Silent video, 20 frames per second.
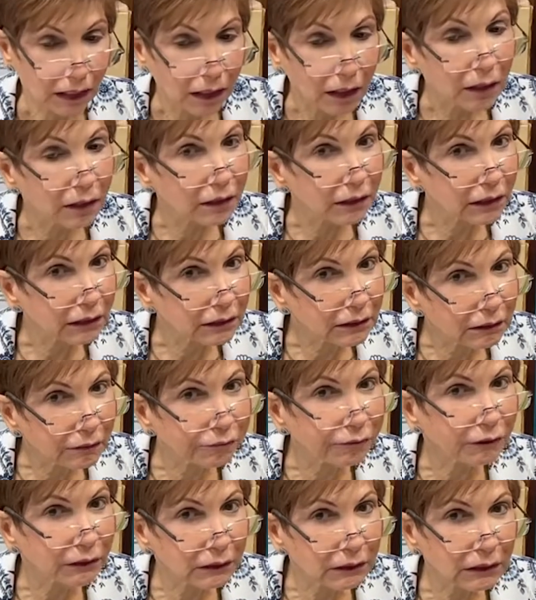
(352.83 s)
there are
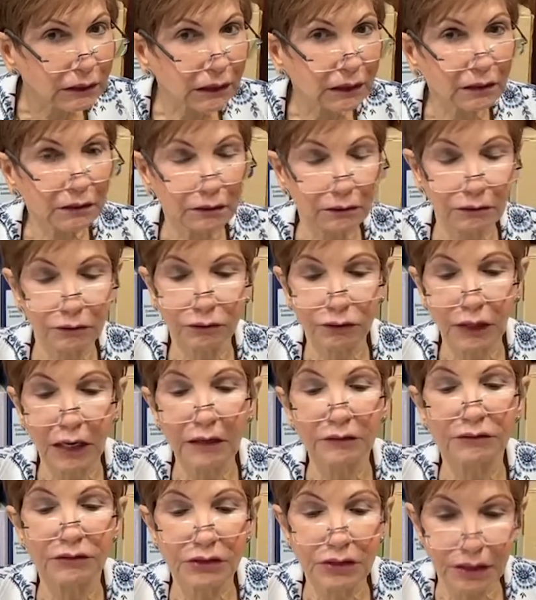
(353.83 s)
different
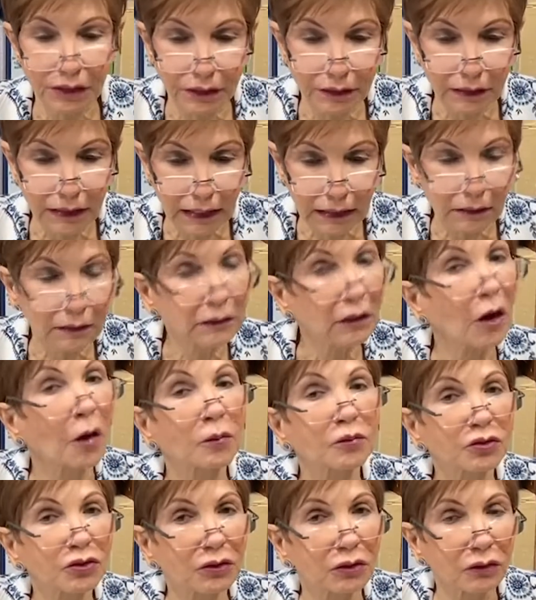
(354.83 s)
drivers there and
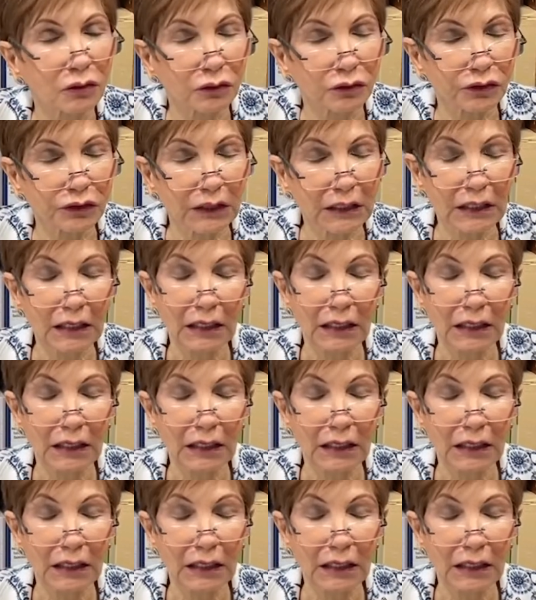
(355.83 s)
obstacles.